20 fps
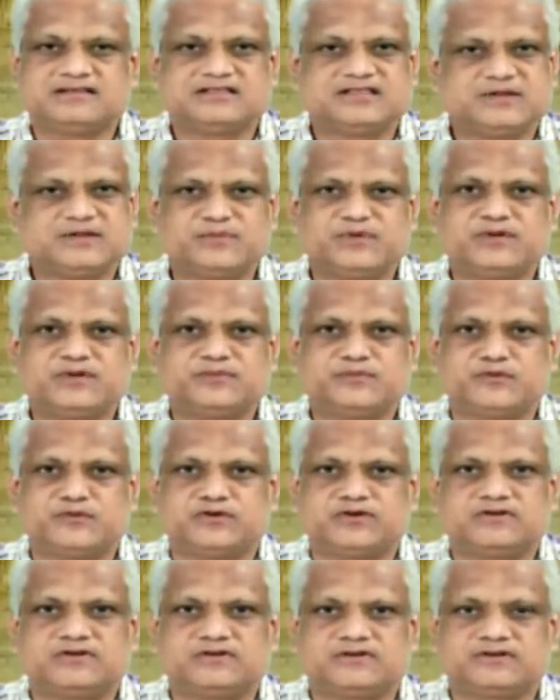Simply
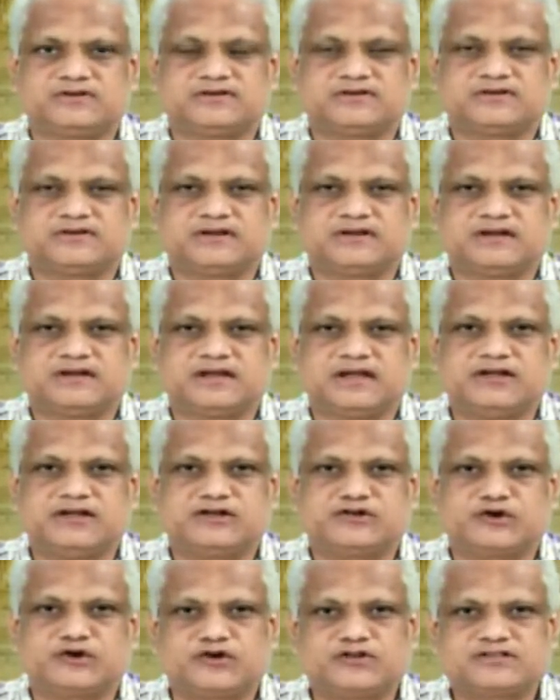put,
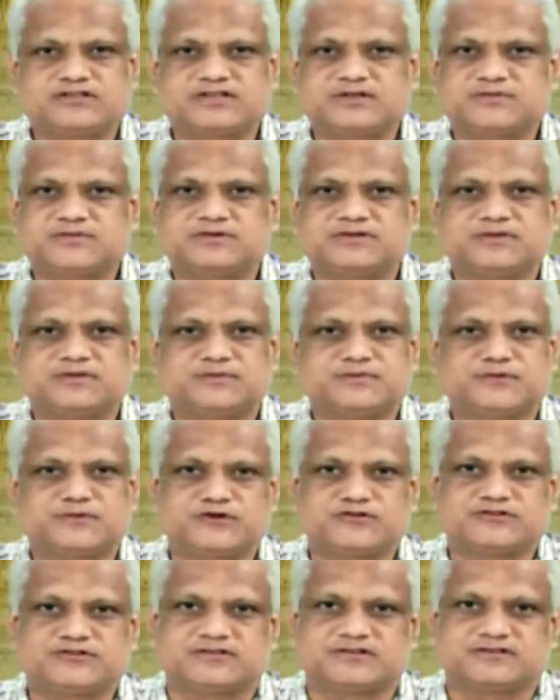it talks about the
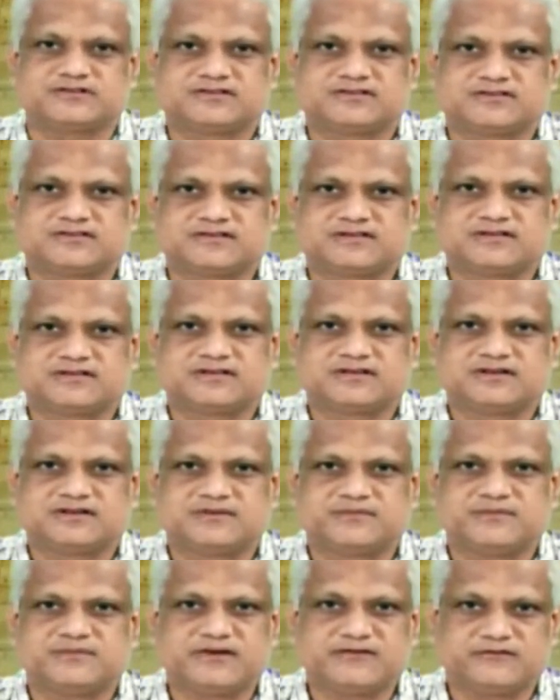process
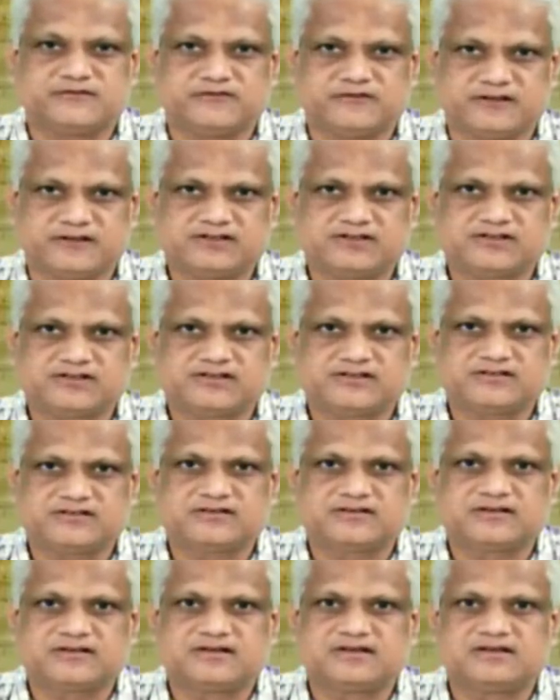by which
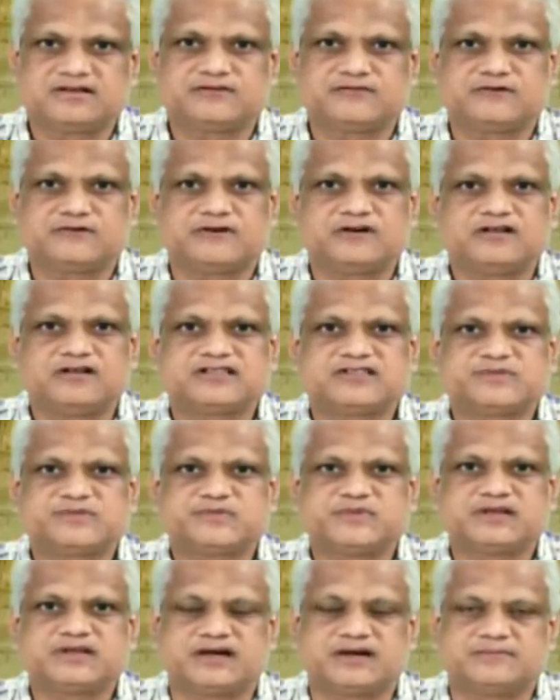the world
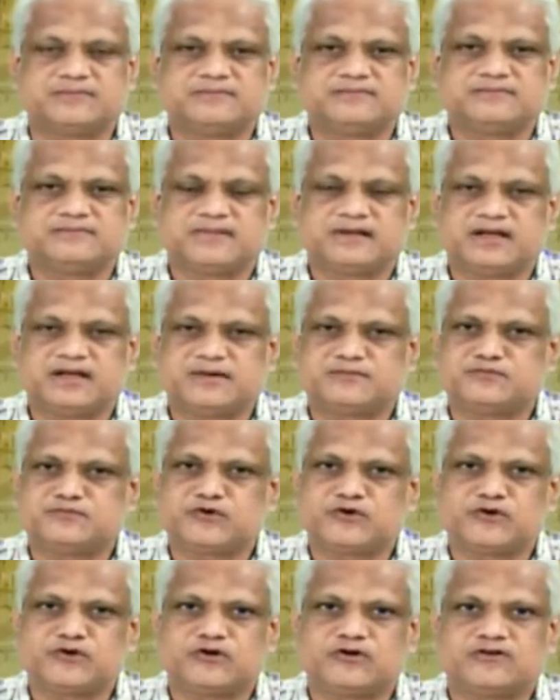has become a
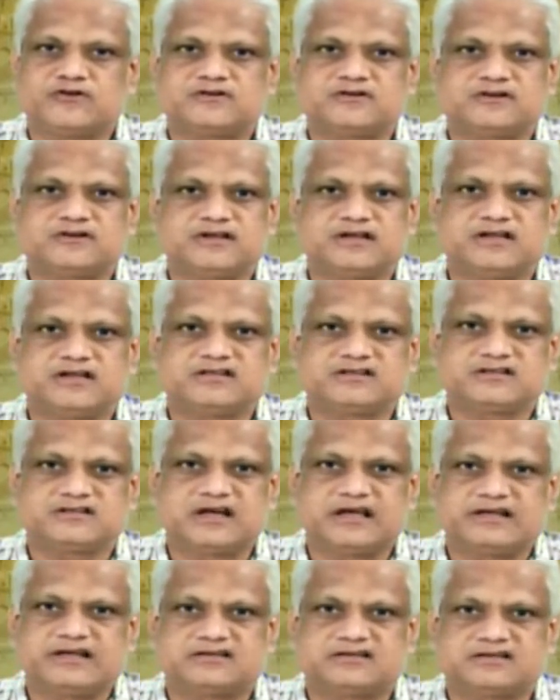more
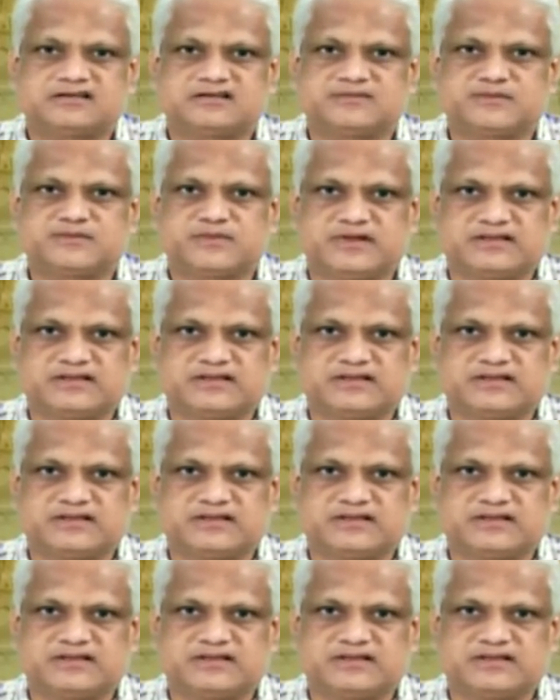interconnected